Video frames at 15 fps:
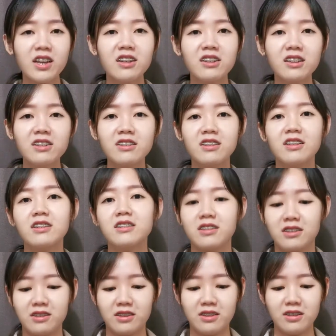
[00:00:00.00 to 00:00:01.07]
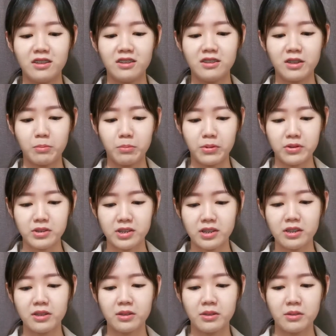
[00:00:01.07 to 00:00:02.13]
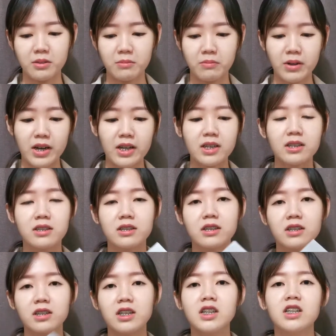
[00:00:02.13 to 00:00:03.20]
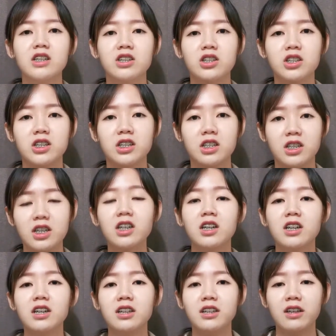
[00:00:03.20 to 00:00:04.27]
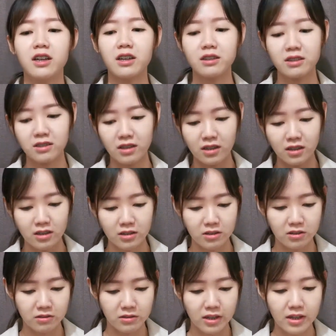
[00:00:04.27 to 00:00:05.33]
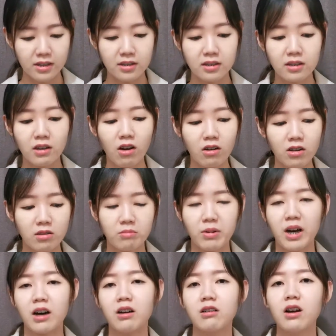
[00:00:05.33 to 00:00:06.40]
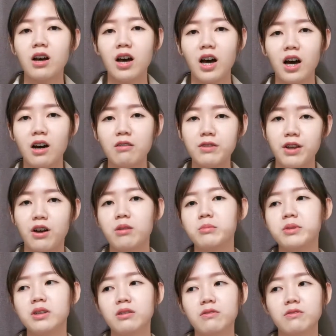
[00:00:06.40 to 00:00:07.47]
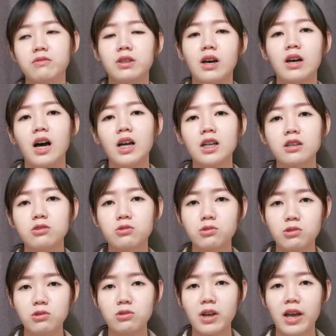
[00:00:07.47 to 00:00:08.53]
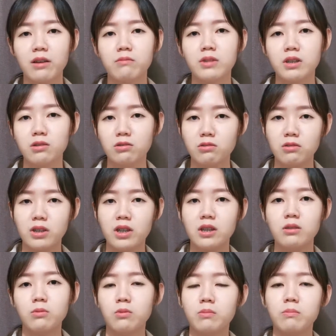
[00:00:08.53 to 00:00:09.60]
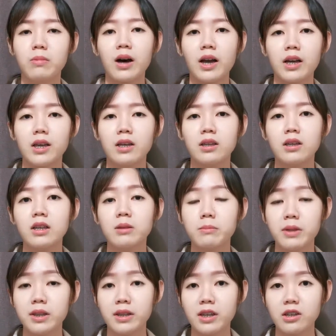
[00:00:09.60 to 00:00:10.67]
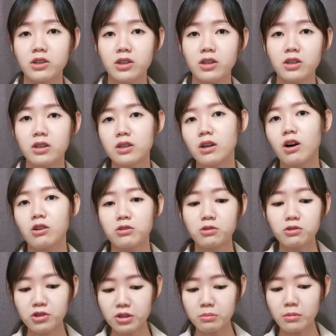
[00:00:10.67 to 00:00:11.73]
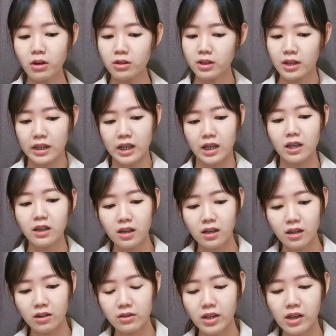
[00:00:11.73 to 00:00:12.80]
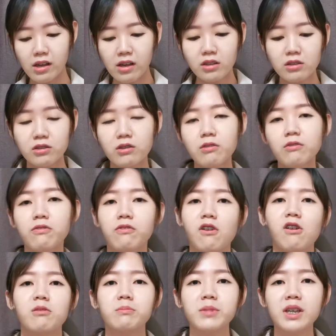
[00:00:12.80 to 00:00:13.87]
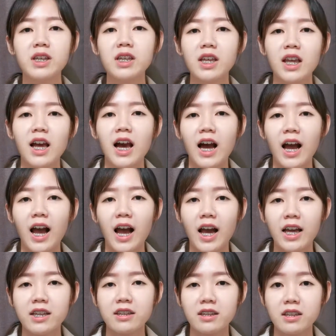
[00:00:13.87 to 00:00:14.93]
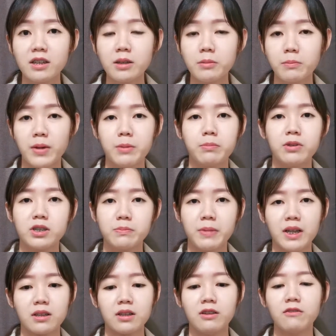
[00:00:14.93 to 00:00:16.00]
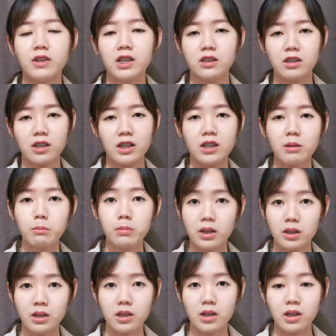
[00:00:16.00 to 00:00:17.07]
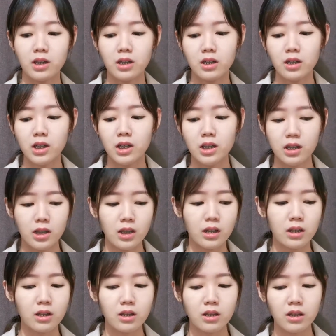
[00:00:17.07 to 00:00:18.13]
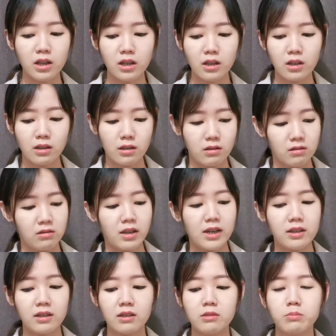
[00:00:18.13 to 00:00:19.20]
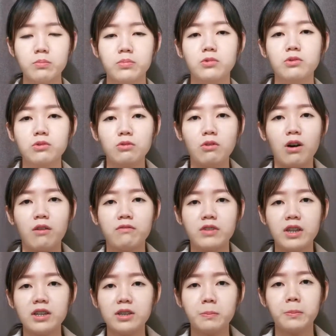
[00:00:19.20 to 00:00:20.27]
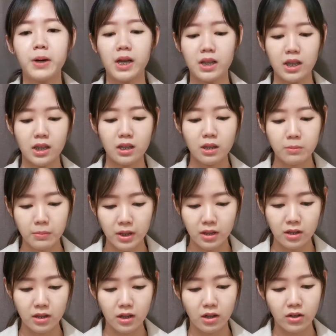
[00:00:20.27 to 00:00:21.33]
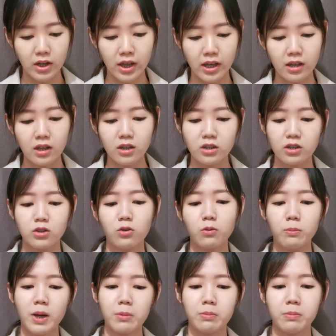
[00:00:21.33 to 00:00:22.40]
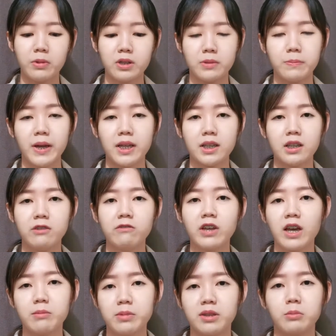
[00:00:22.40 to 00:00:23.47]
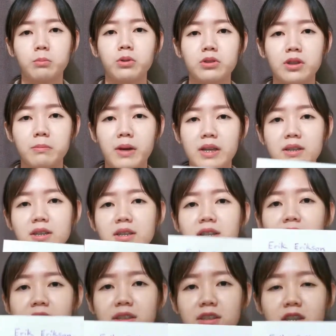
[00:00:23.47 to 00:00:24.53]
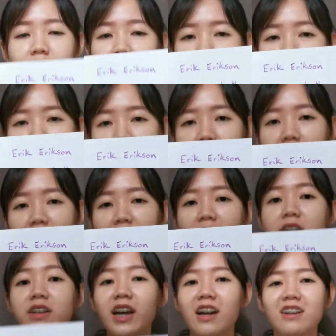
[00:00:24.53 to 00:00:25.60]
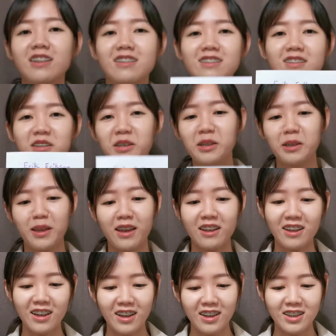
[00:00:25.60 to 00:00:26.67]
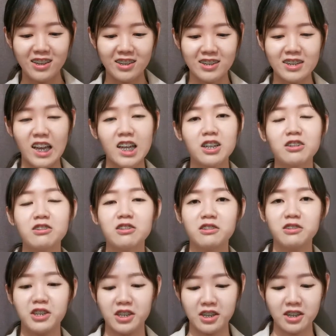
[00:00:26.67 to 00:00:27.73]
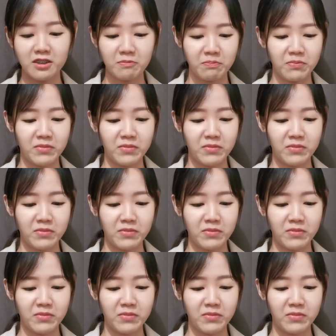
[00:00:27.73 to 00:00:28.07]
this is supported by the nurture. Yes, so that is all about how we observe others do, and we do it by imitation or social modeling. Okay, so for me, I think my perspective is in the middle. Neither two of this, but in the middle. Okay, so my perspective can be supported by this theory, Eric Erikson again, the psychosocial